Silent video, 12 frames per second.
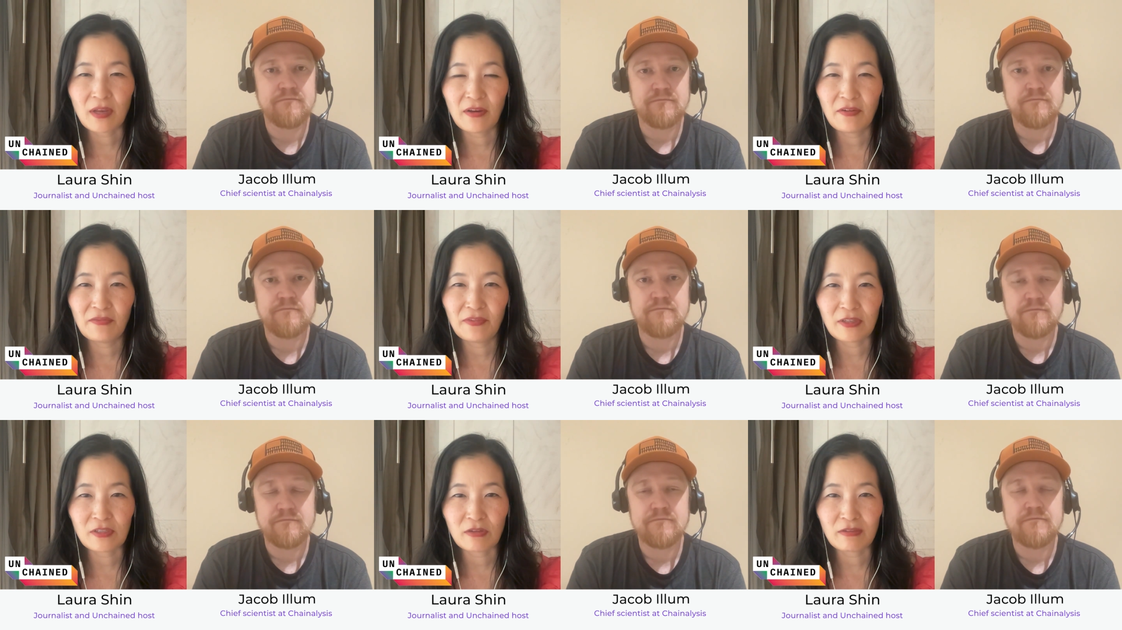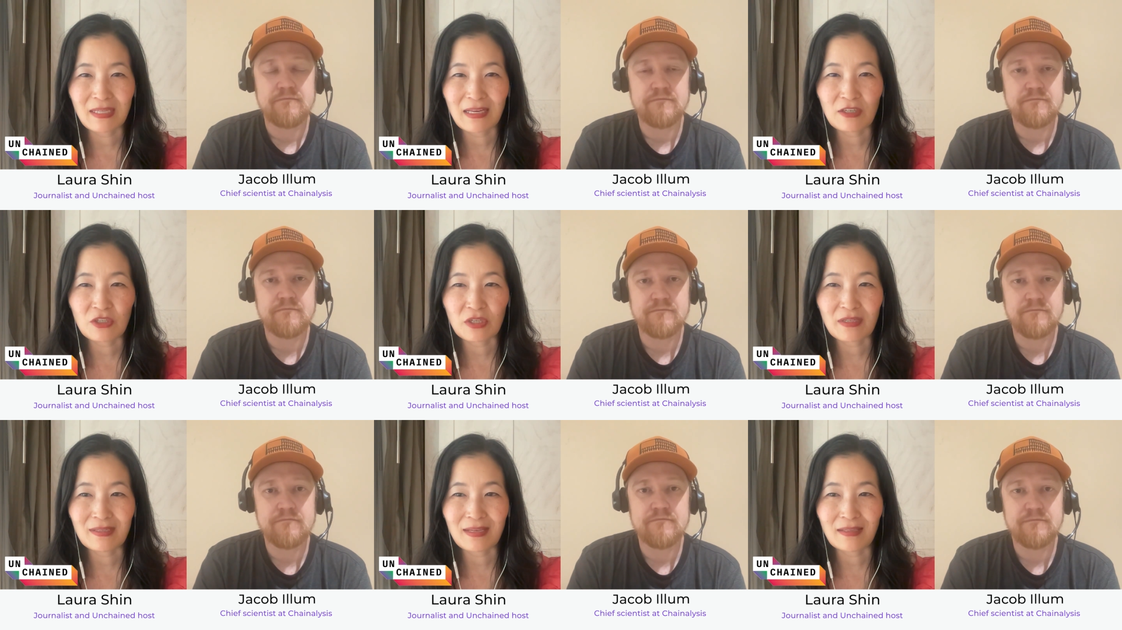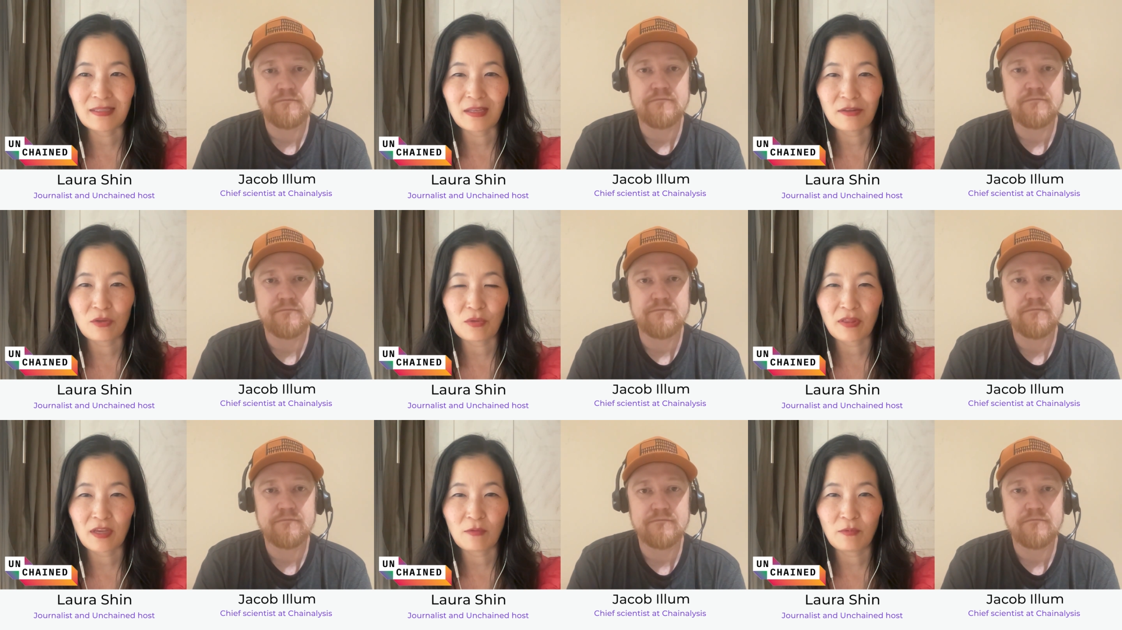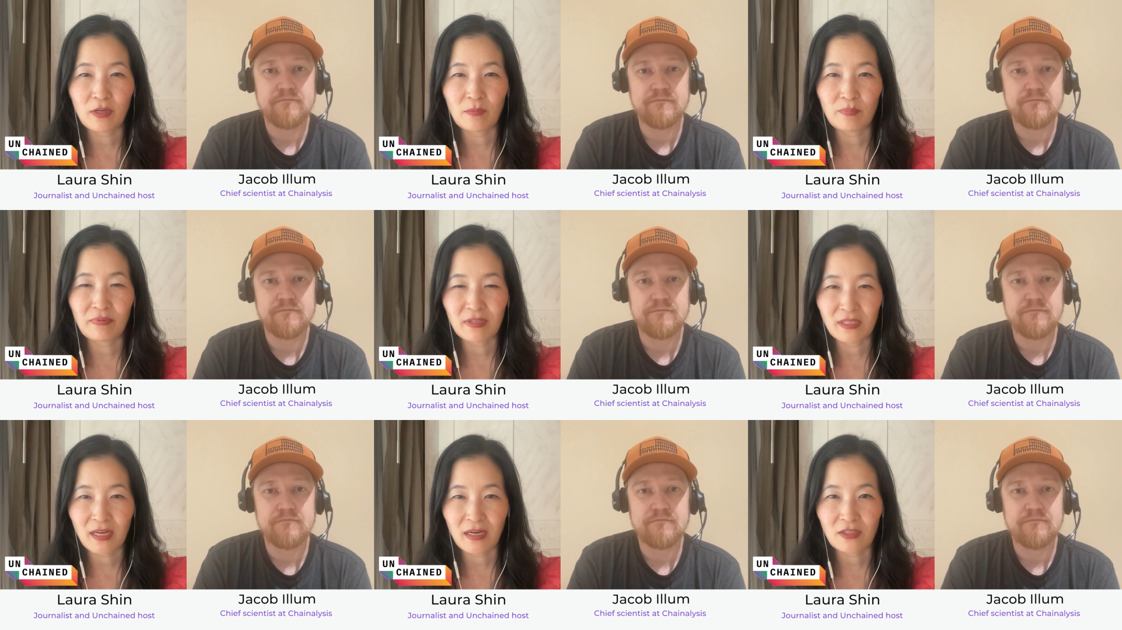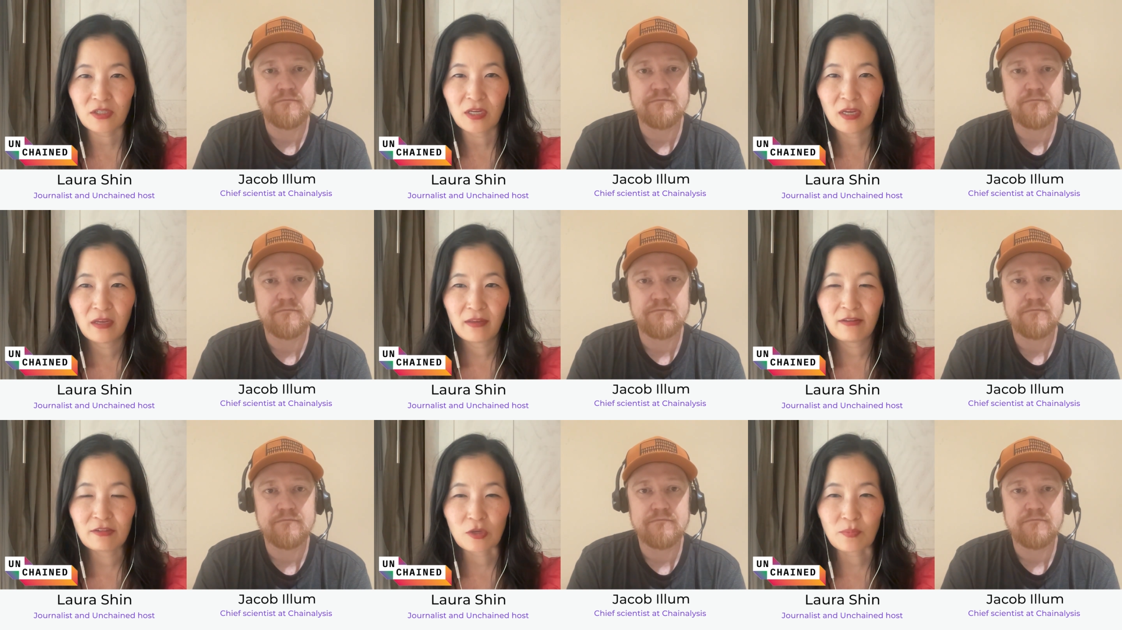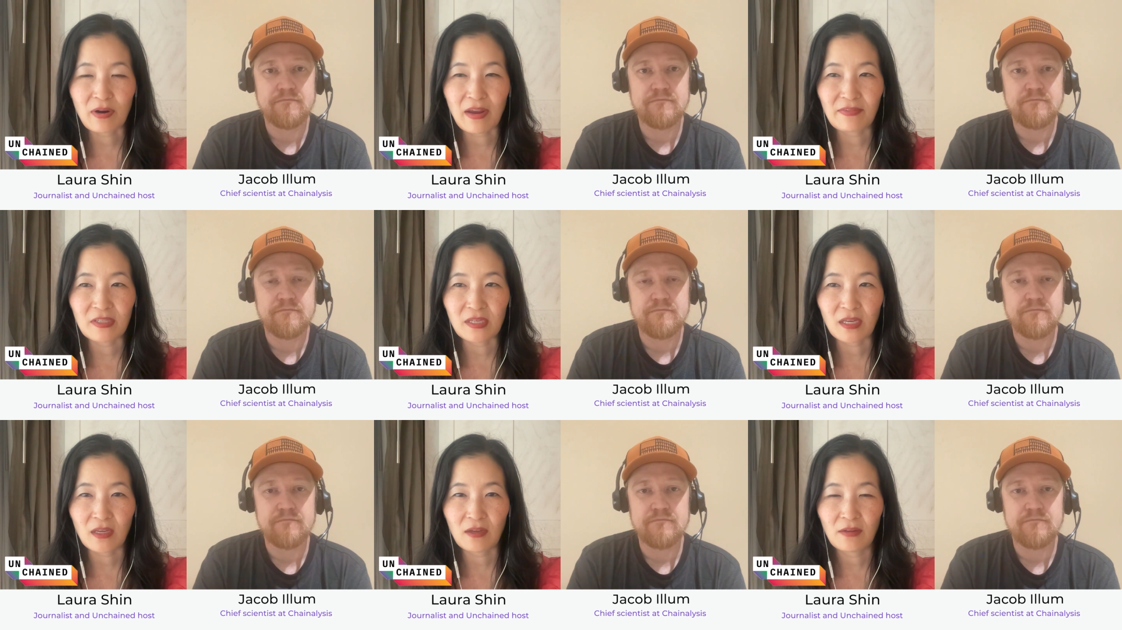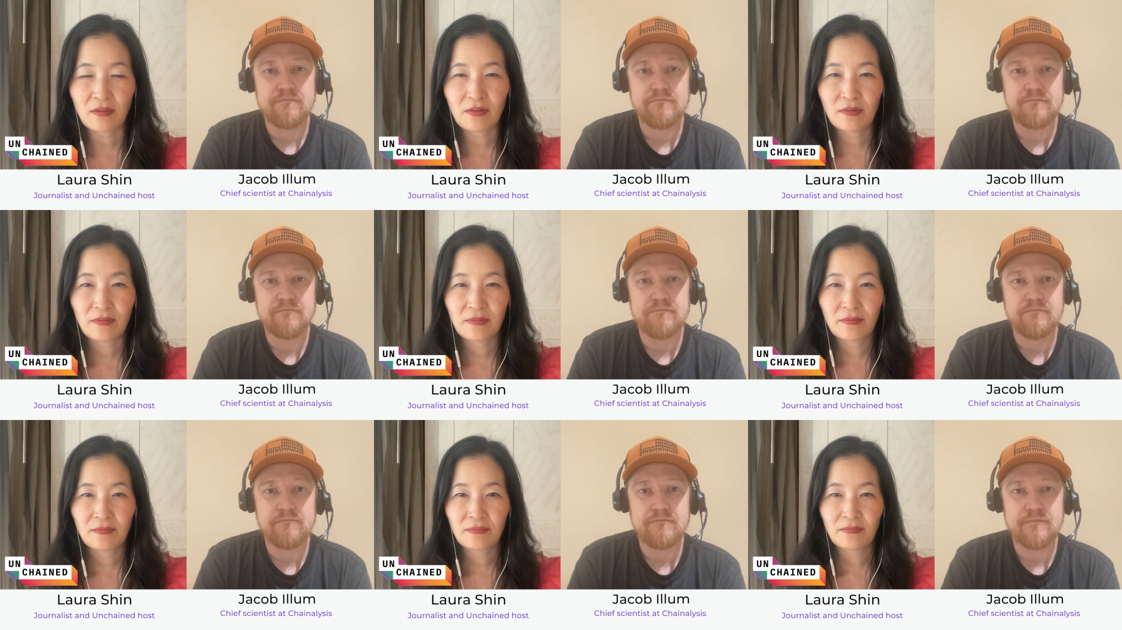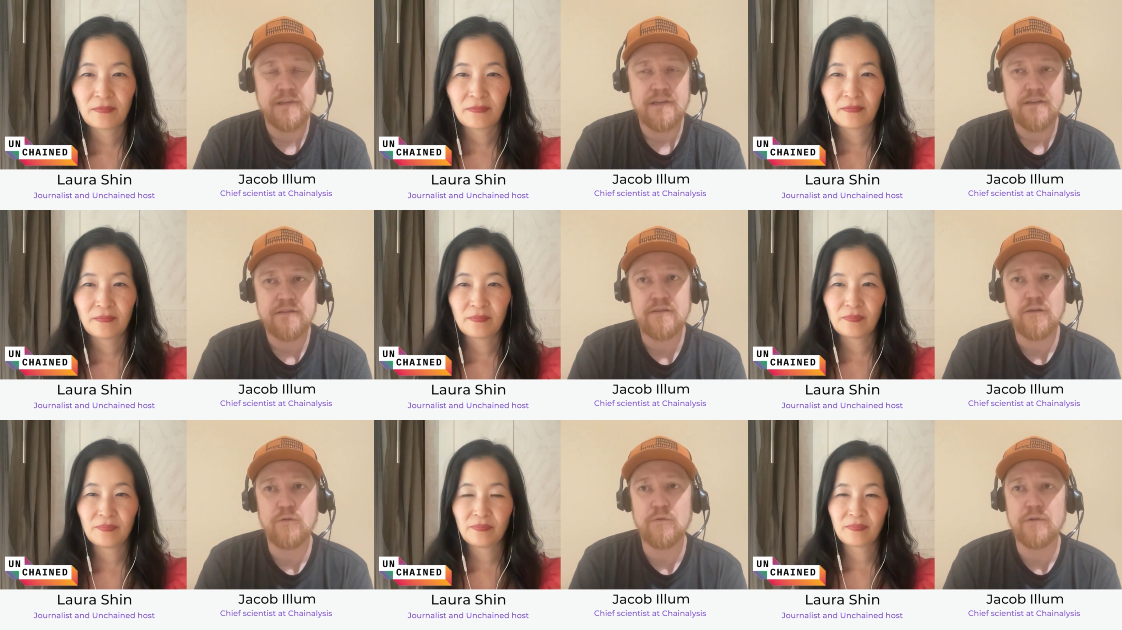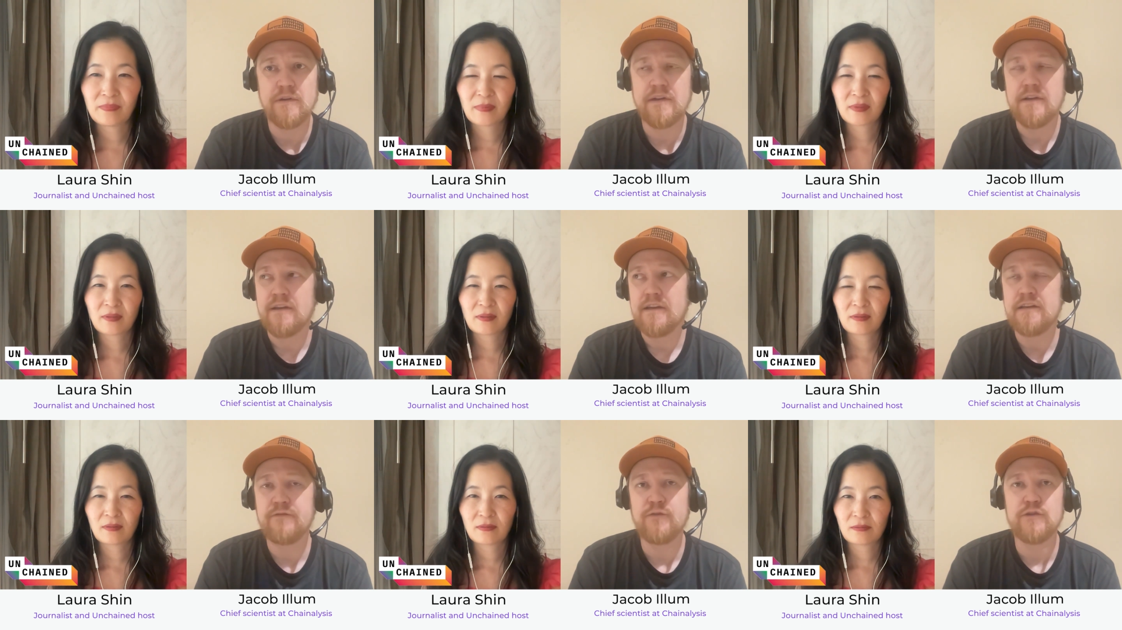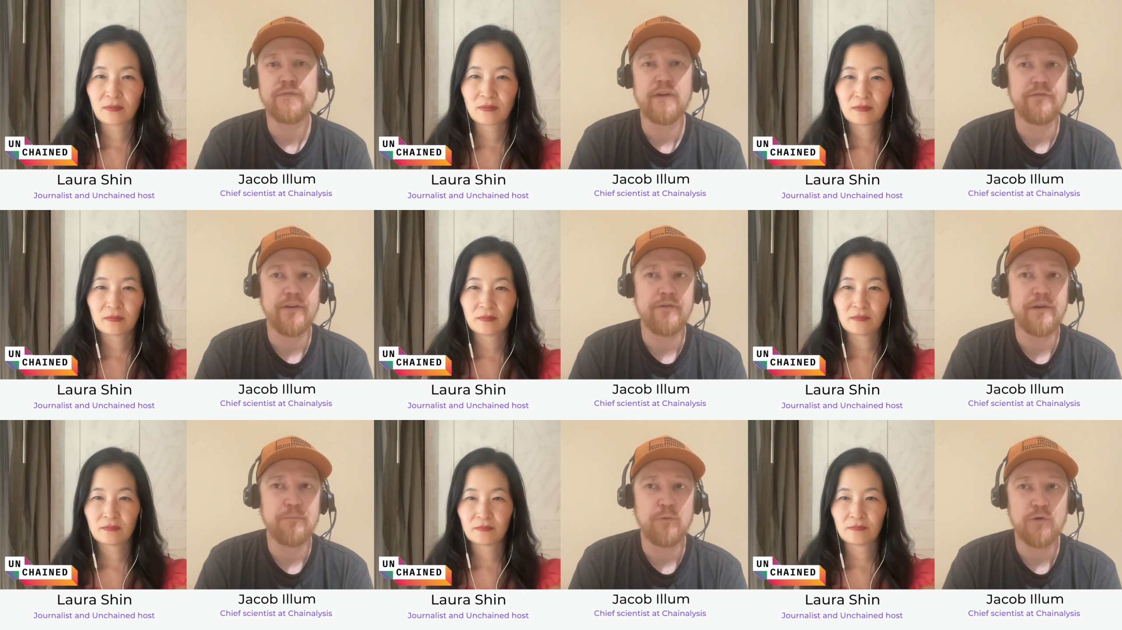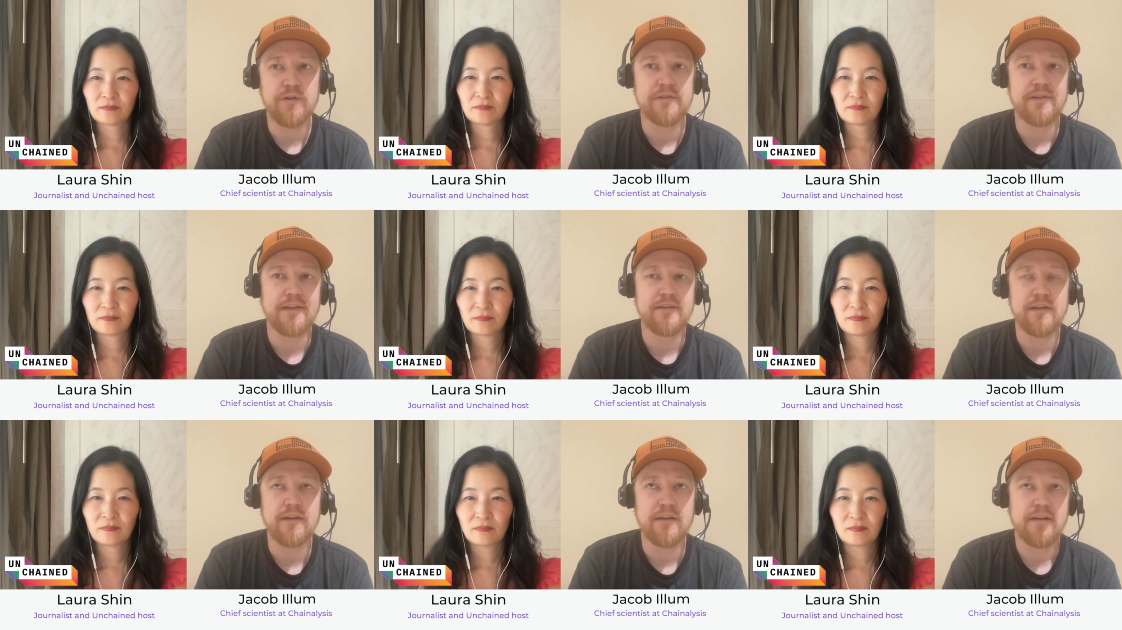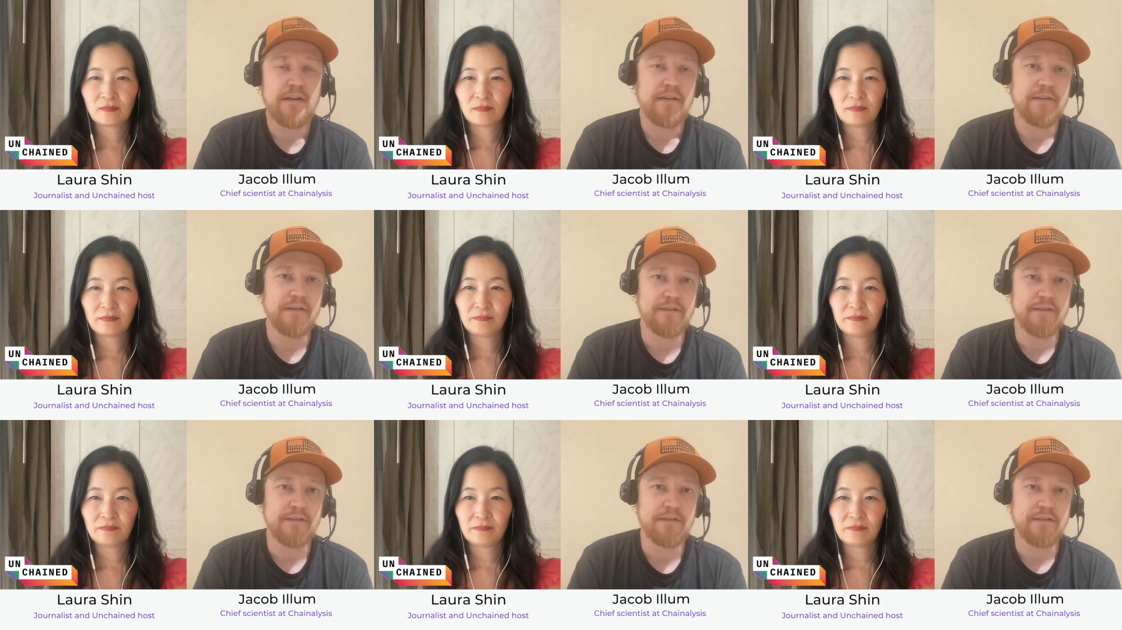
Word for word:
Speaker 1: of association sets that you think would protect user privacy?
Speaker 2: So it's first of all very important that there's a